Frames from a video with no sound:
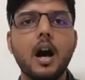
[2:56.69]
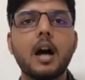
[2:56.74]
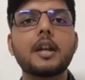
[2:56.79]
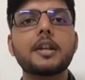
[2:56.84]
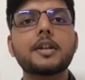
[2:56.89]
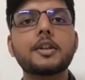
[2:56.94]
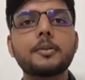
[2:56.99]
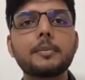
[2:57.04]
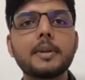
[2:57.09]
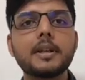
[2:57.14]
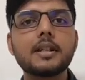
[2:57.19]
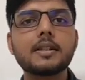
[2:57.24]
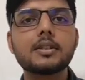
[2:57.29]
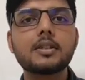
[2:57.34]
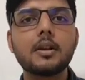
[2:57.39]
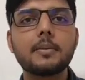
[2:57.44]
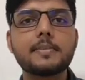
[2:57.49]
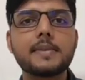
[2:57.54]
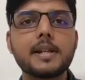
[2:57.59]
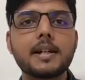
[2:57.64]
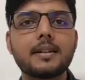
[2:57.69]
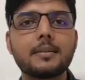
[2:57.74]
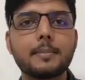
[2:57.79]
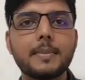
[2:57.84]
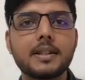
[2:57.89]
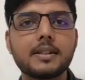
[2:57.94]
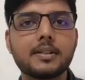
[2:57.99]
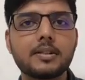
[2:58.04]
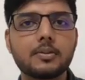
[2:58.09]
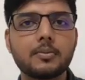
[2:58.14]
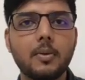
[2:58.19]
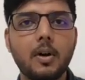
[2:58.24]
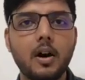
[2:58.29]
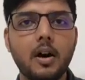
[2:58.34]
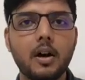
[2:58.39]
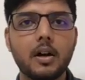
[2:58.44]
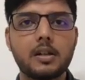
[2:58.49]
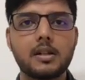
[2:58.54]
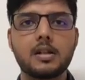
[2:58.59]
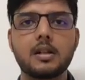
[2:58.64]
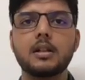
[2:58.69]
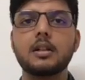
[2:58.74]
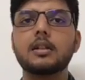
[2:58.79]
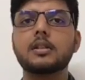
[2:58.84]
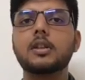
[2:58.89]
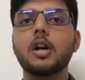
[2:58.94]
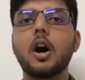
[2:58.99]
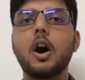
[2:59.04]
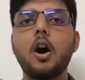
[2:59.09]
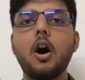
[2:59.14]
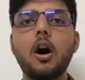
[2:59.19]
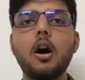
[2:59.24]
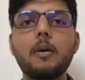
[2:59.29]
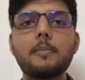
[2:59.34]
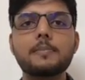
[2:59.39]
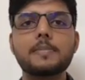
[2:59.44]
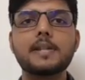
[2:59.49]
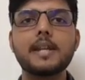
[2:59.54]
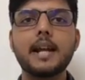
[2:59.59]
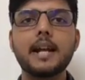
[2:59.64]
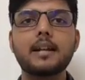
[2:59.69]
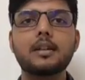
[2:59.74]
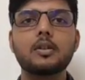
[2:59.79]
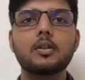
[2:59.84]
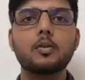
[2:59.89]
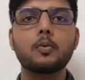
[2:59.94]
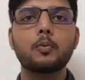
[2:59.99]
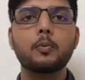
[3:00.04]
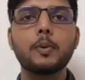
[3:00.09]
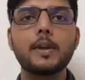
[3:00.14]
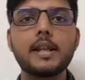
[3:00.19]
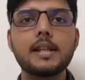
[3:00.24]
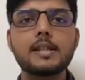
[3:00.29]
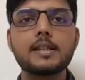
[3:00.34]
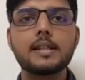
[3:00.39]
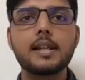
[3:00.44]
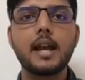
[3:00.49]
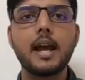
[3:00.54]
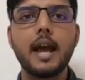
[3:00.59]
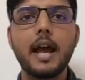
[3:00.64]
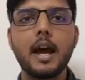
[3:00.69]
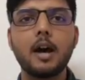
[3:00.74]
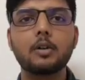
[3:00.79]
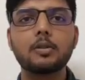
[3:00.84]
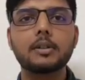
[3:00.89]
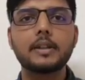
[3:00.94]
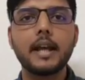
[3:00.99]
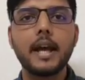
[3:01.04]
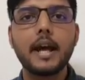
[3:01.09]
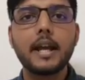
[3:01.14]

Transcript: A luminous object means what? The object which have